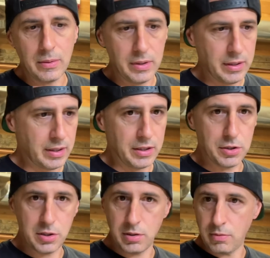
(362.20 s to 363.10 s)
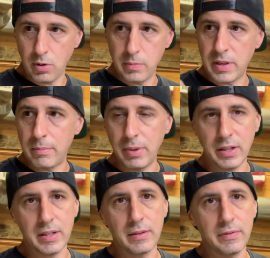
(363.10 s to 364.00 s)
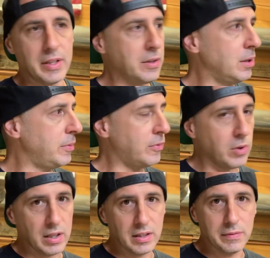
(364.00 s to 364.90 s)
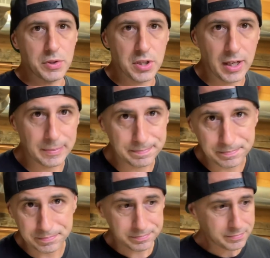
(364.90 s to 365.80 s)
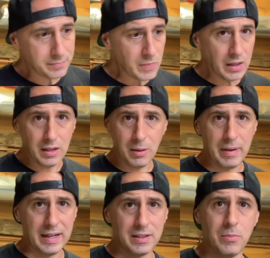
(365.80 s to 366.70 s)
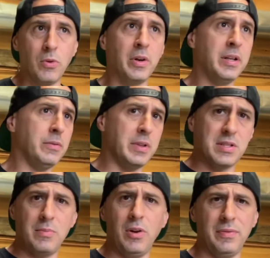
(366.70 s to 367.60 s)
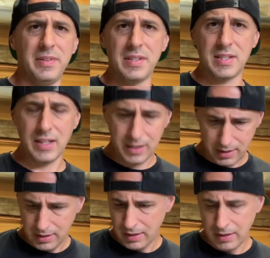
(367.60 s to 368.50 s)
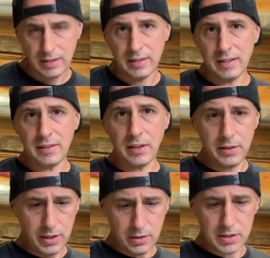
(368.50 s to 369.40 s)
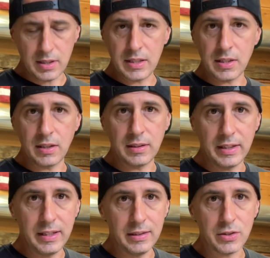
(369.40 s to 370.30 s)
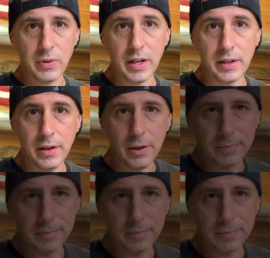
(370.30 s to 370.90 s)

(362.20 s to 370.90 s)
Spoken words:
with, I'll just throw them in a bucket of vinegar before I leave the shop. Come back in the morning, rinse them off in the sink, and done deal. It's nice and clean, it's ready to go.